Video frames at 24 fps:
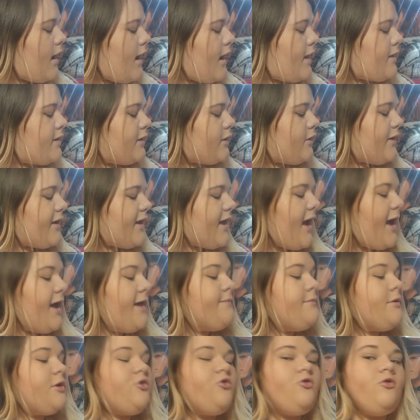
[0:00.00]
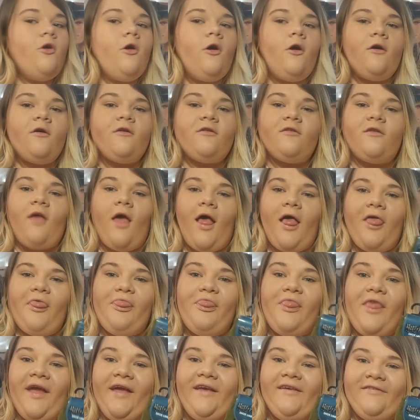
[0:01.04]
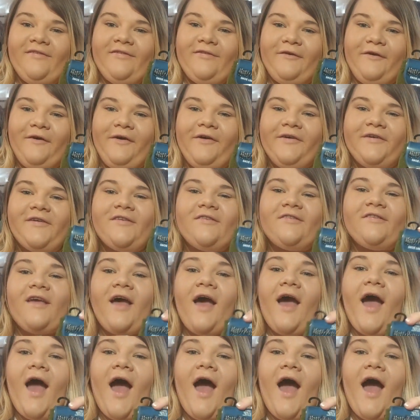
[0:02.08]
And then I came across these socks.